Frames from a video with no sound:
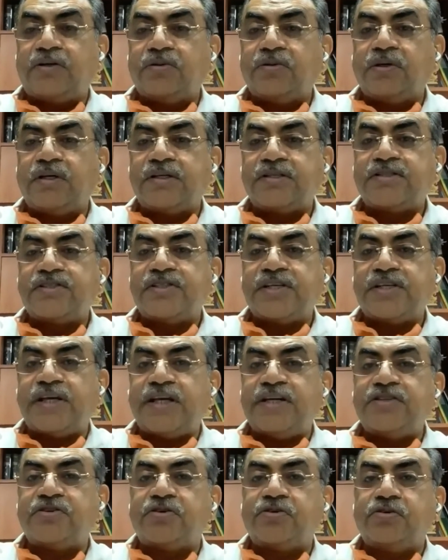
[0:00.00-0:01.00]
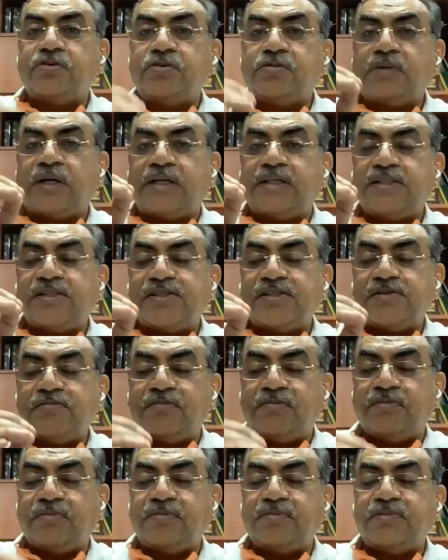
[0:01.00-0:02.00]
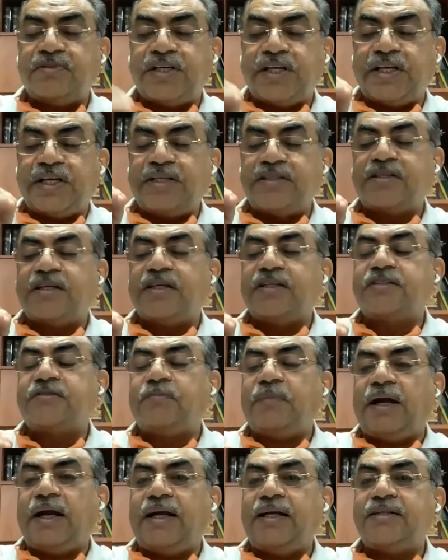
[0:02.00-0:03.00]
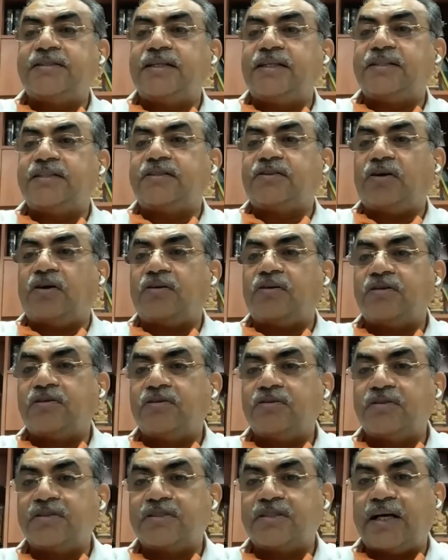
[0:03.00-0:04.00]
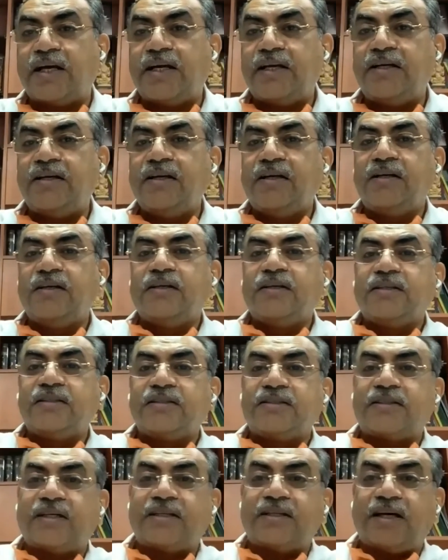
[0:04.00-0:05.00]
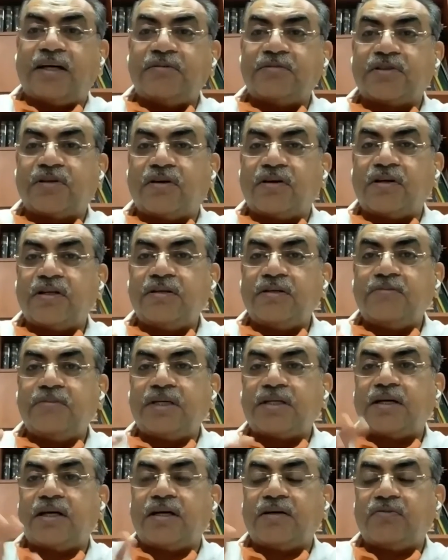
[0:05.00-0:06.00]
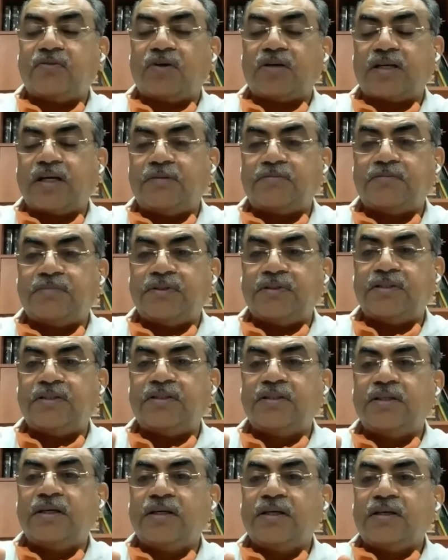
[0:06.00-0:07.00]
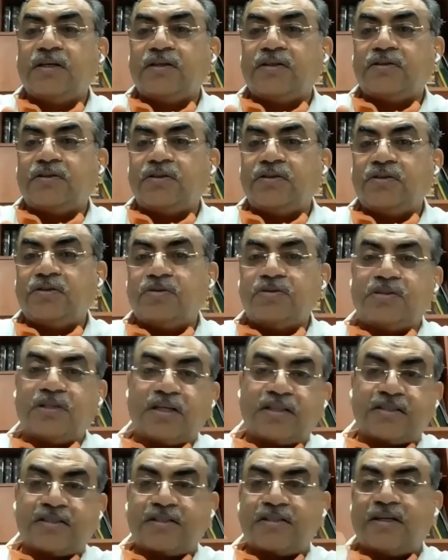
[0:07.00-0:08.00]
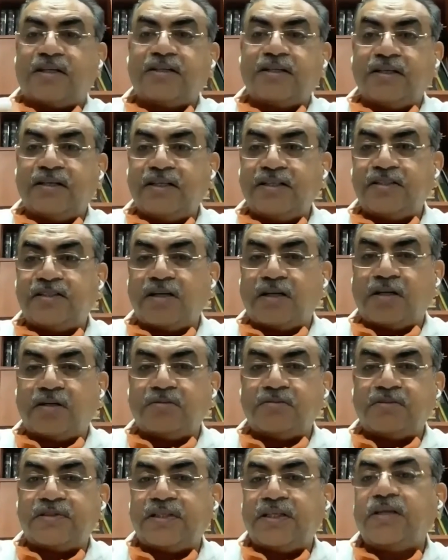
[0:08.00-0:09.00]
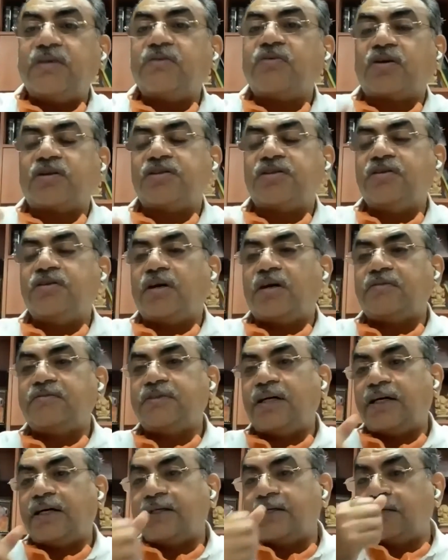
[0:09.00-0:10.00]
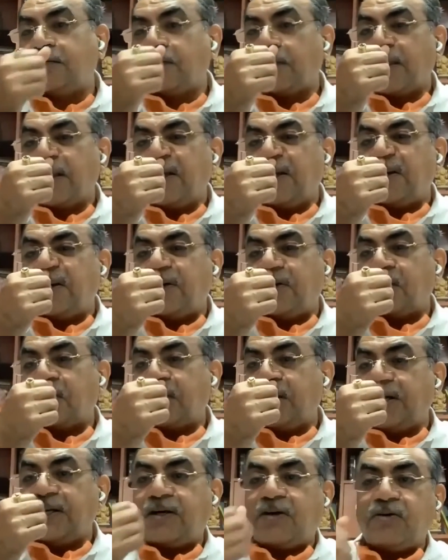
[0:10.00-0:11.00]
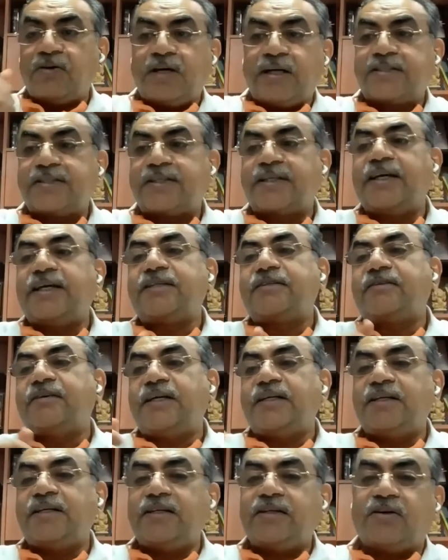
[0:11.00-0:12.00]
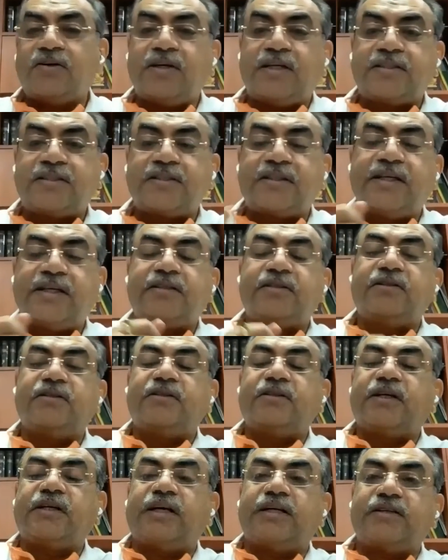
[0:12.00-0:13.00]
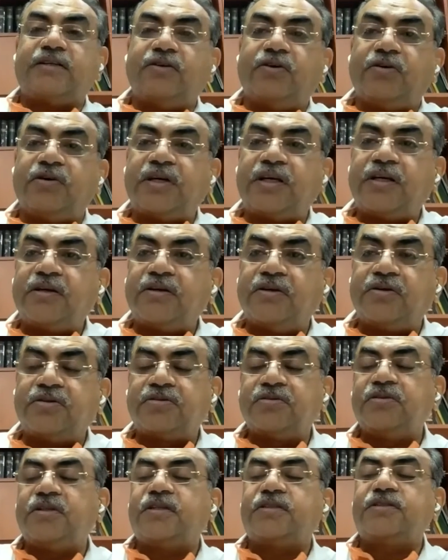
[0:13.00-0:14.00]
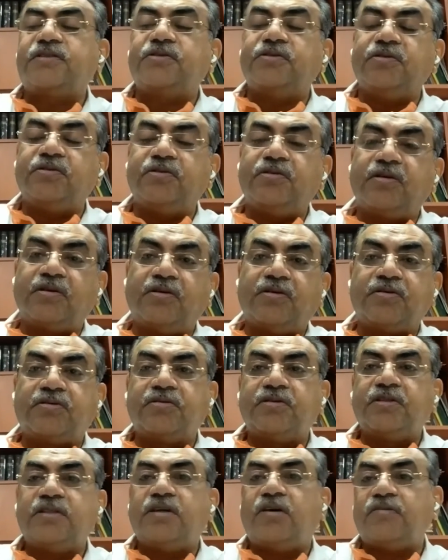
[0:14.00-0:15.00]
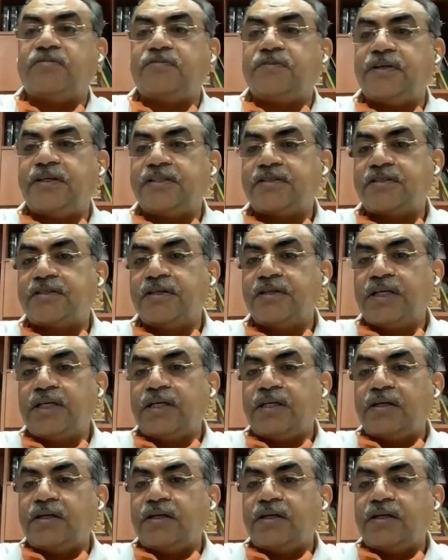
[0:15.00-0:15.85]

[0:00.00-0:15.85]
to his change room and changed his pants and talked to the child. Said, "I'm sorry, beta, what happened? You just suddenly jumped. See what you have done. Okay, now let's get ready. Now let's get going. Go to the school. Go to the office.